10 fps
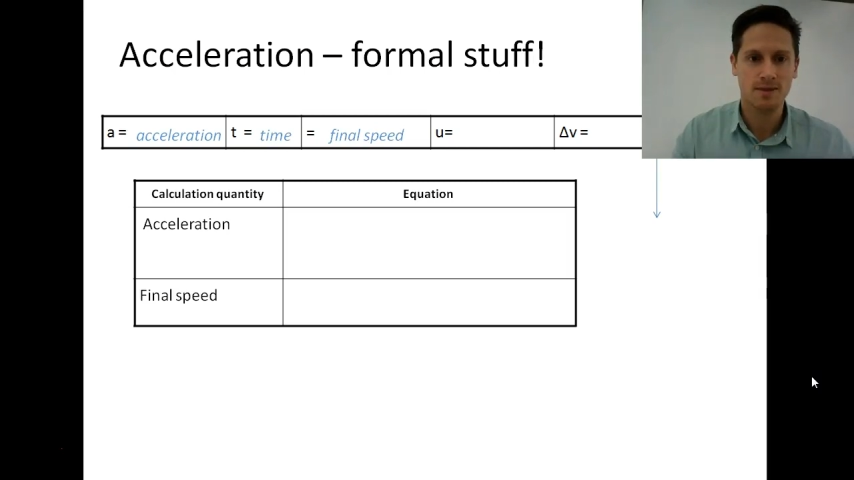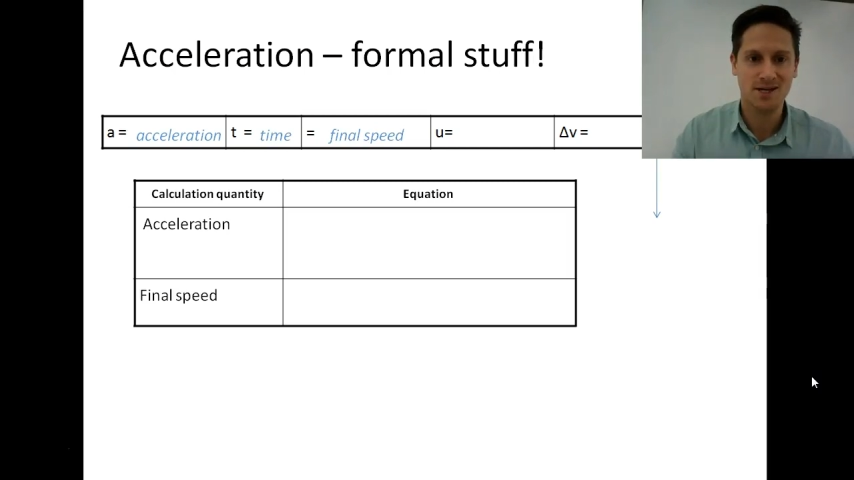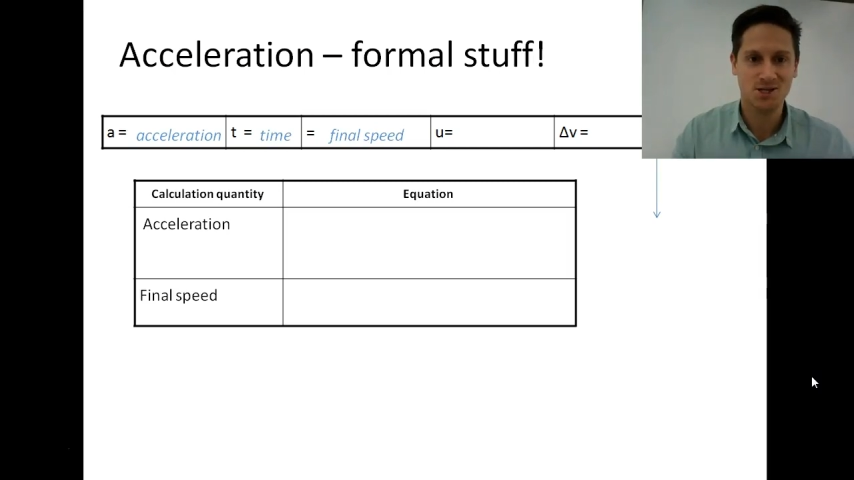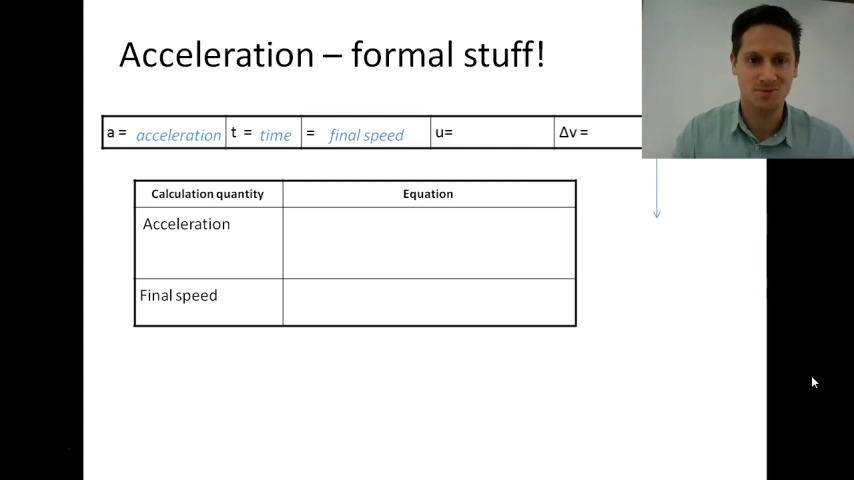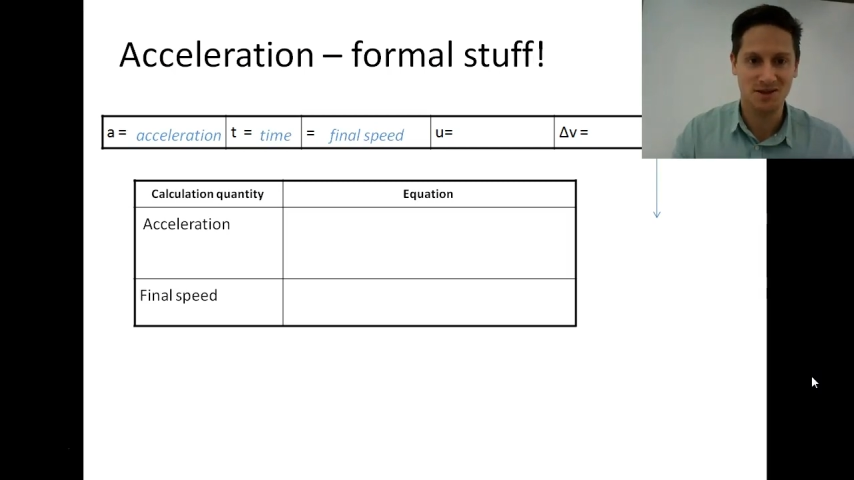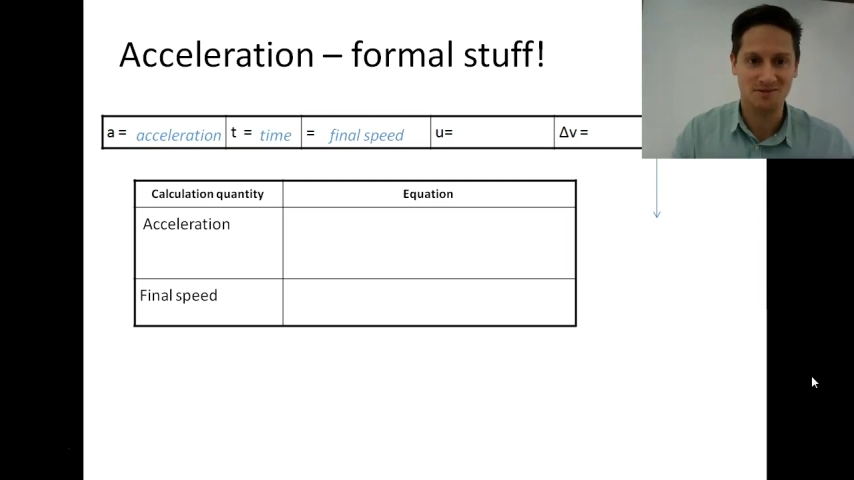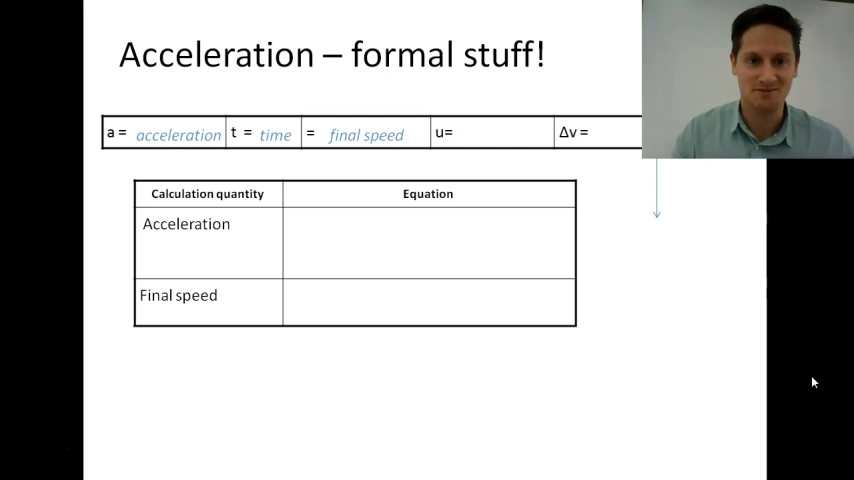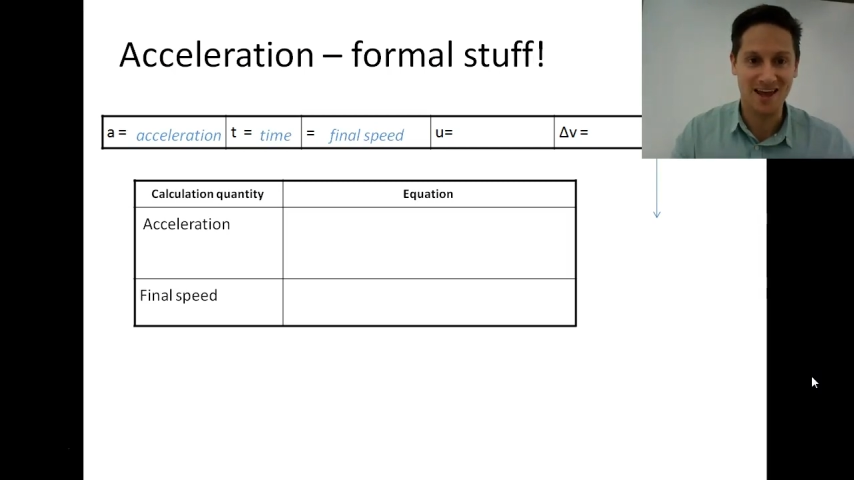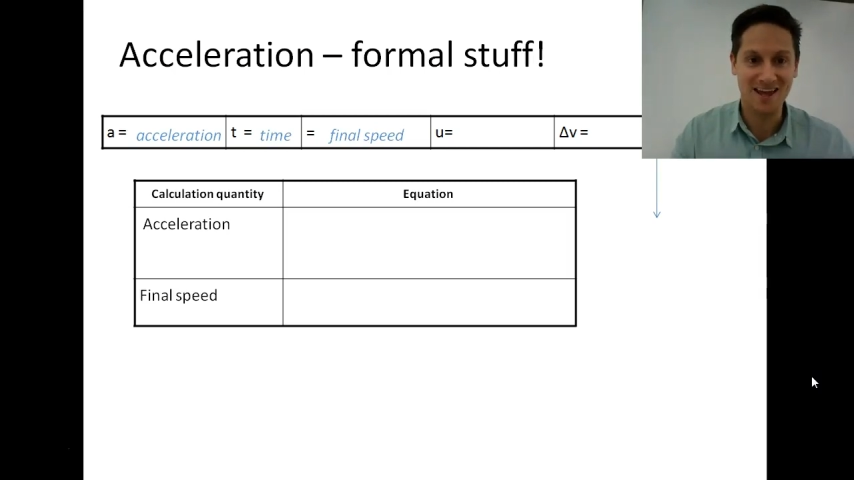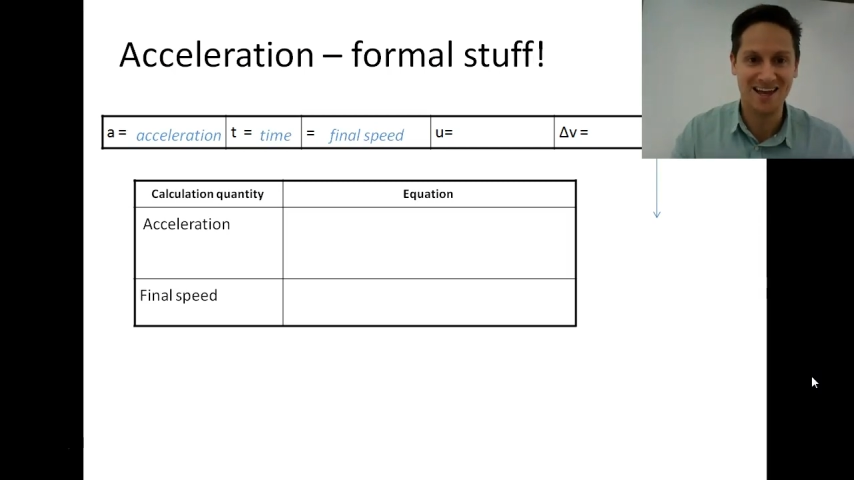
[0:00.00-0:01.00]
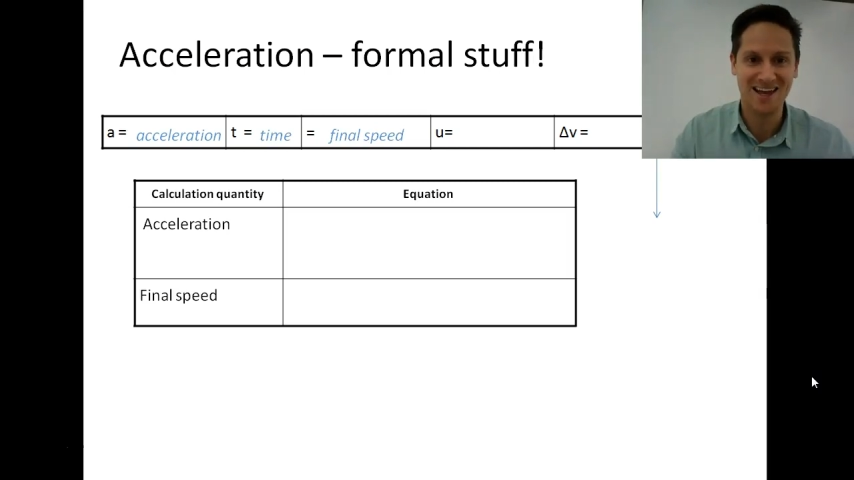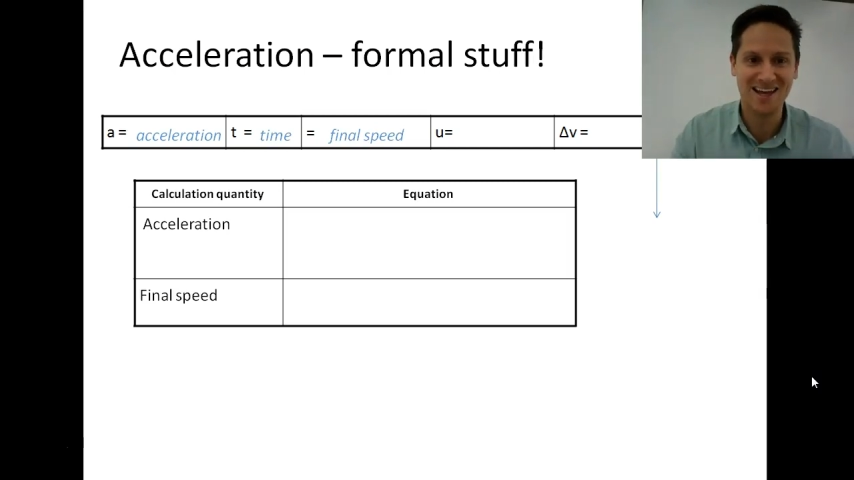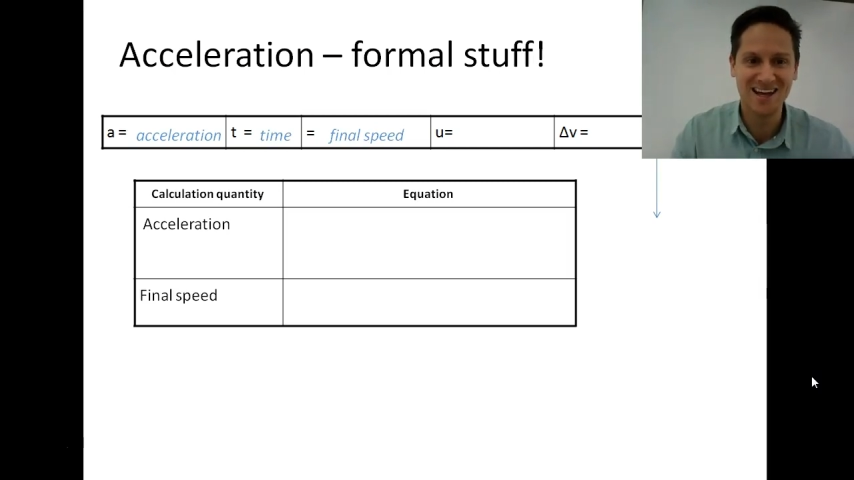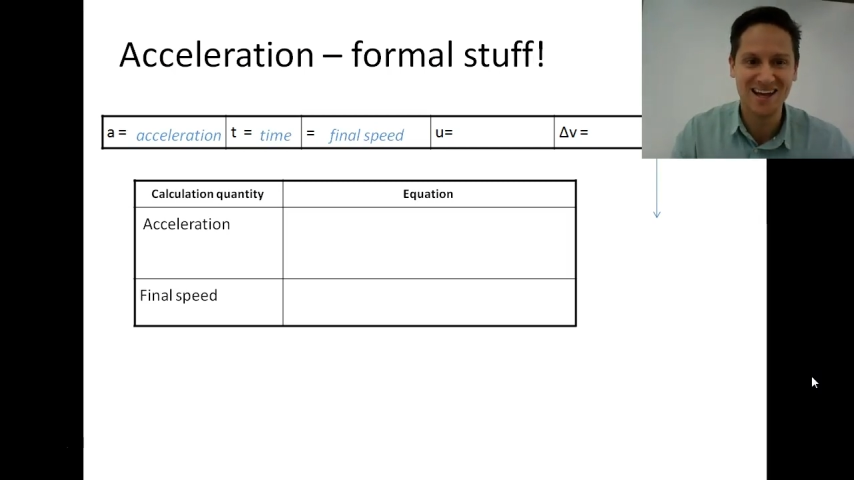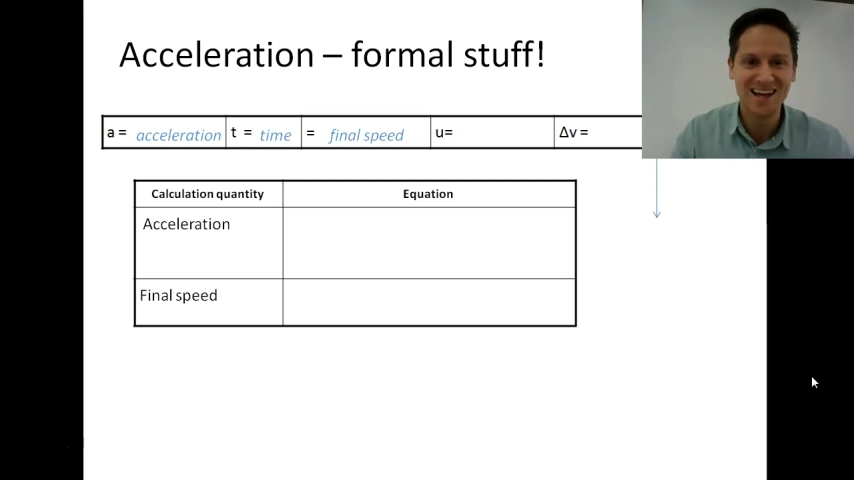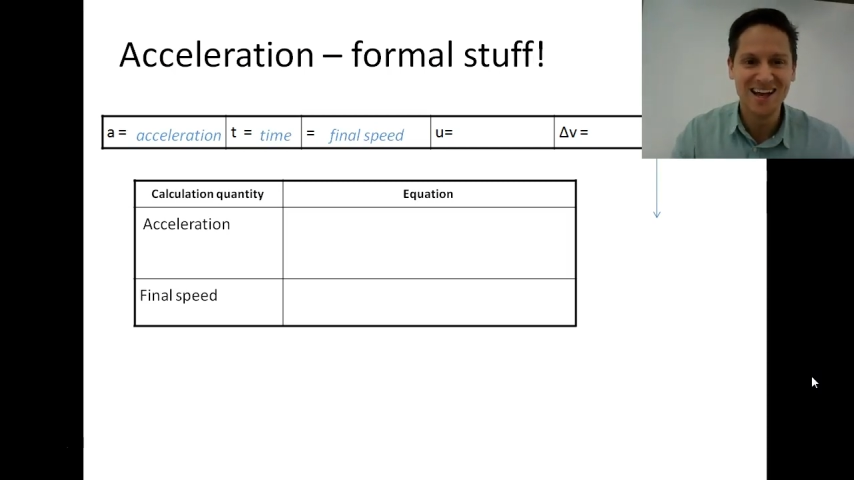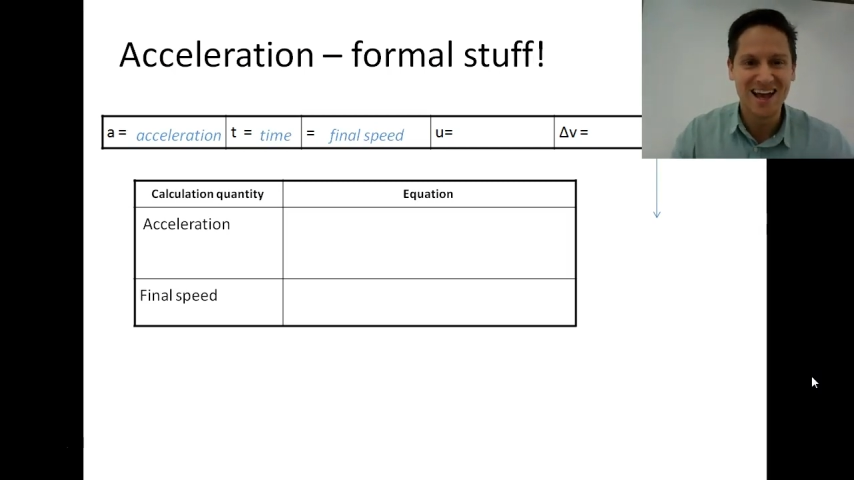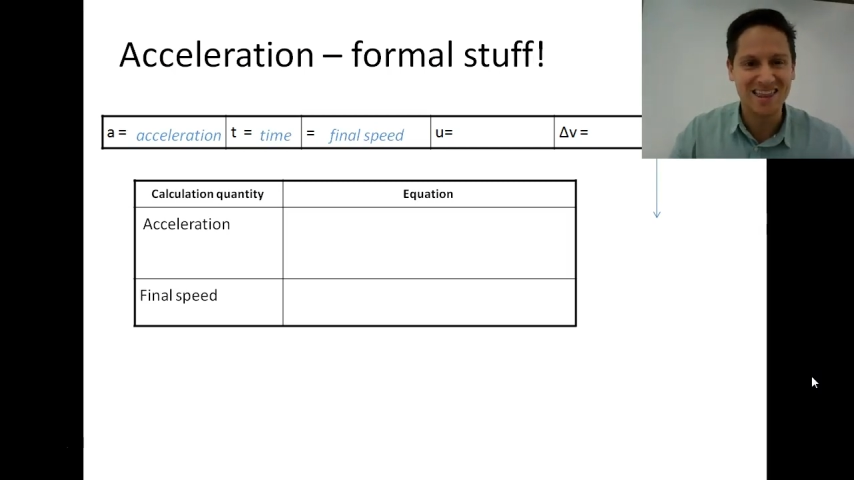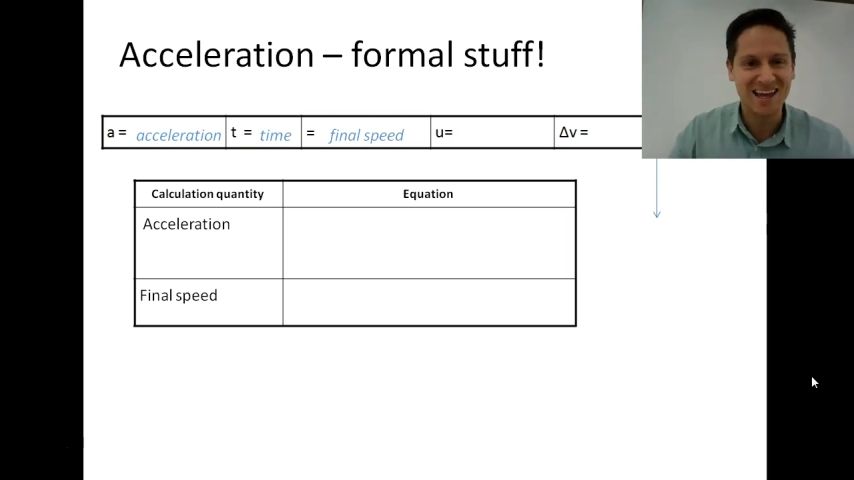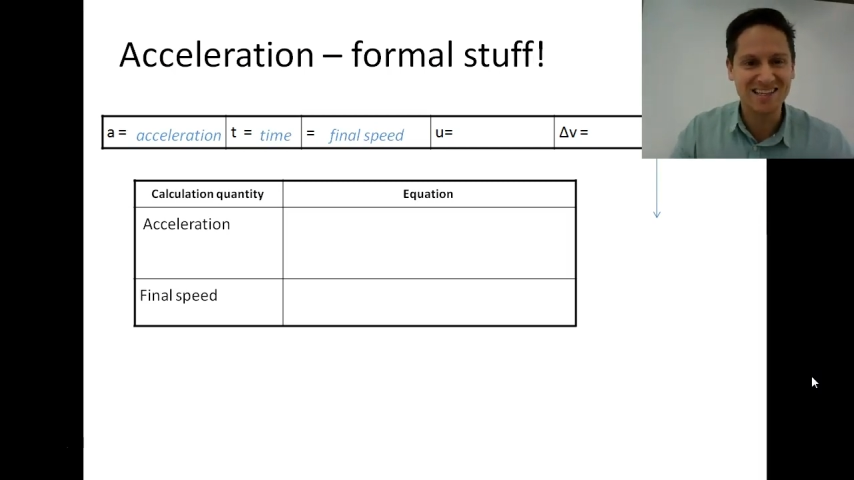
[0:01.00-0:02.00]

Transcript: that should be a V, and